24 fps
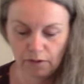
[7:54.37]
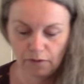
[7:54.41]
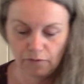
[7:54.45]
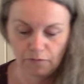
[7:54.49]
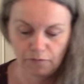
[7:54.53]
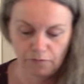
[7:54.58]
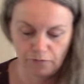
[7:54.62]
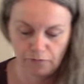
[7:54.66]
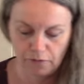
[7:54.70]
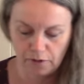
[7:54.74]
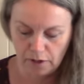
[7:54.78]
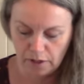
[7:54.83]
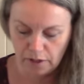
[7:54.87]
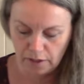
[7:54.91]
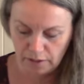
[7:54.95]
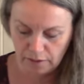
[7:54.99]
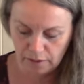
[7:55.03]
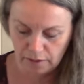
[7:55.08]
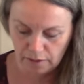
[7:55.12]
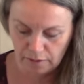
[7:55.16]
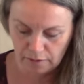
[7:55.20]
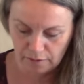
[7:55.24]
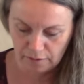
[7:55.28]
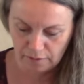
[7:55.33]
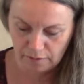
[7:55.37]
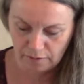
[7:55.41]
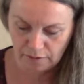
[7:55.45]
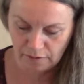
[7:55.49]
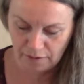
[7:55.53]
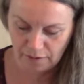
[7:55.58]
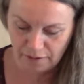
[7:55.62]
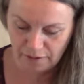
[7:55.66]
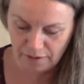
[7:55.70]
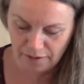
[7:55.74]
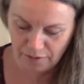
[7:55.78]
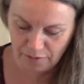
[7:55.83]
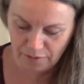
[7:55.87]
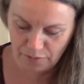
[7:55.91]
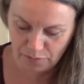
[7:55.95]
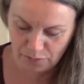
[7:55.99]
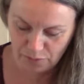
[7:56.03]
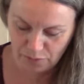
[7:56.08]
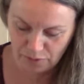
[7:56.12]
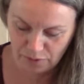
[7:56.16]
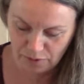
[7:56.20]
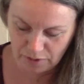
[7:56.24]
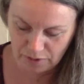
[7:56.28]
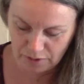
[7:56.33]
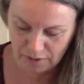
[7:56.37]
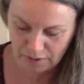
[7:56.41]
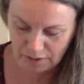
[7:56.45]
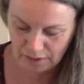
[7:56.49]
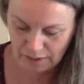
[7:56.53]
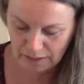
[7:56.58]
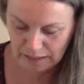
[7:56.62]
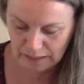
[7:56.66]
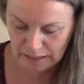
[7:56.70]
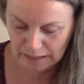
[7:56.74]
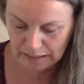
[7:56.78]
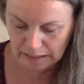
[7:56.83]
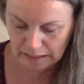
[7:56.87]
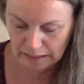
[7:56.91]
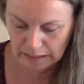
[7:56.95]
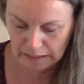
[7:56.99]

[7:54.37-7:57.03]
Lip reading: fine, wasn't it?